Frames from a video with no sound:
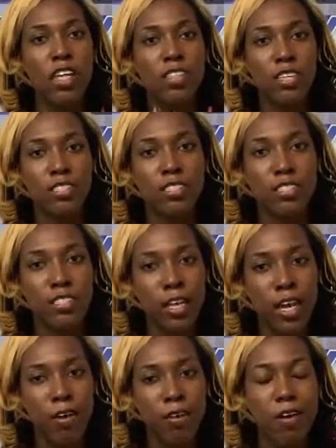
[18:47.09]
this
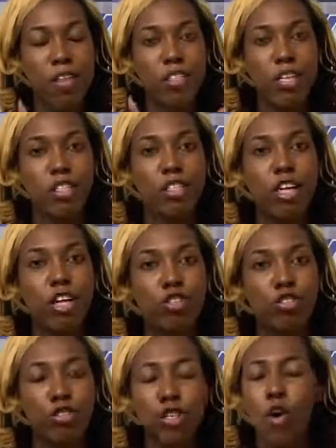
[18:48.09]
state, this country,